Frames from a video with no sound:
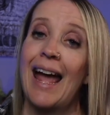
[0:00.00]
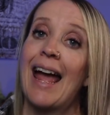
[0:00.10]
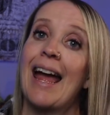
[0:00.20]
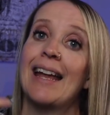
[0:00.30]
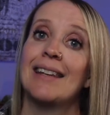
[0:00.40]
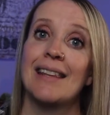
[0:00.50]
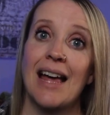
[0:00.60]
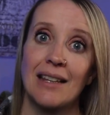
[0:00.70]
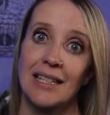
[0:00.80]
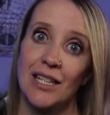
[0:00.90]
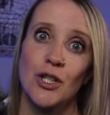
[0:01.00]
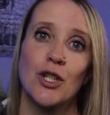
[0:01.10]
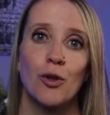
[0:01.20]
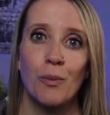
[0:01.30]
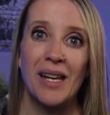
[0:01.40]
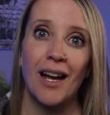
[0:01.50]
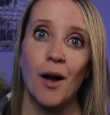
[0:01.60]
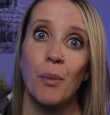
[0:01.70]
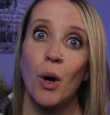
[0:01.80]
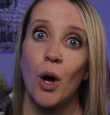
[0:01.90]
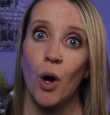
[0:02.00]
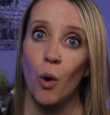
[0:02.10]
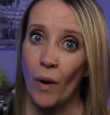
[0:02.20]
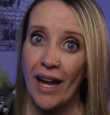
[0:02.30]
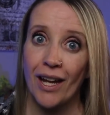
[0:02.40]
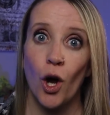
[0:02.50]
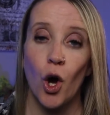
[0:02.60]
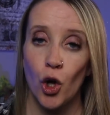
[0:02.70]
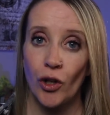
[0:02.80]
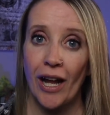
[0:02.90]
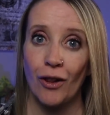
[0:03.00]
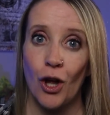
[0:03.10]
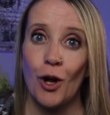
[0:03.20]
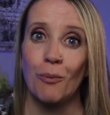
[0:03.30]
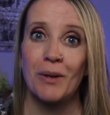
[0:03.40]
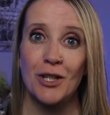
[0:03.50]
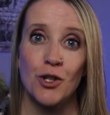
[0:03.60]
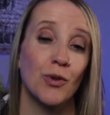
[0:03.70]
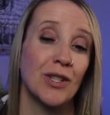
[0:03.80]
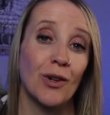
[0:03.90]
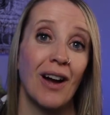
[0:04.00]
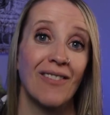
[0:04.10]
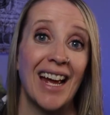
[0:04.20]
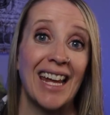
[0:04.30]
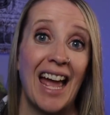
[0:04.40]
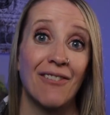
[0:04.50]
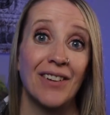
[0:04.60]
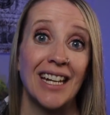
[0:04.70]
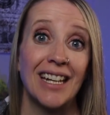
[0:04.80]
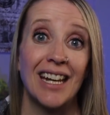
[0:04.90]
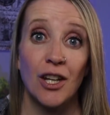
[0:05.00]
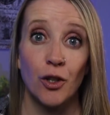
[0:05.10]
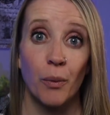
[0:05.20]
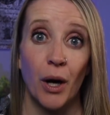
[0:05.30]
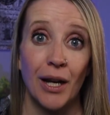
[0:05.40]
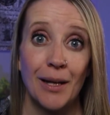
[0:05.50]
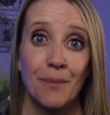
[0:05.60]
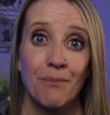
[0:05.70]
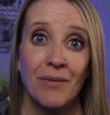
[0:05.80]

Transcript: And that leads to you being up awake all night long because you still have that caffeine in your body.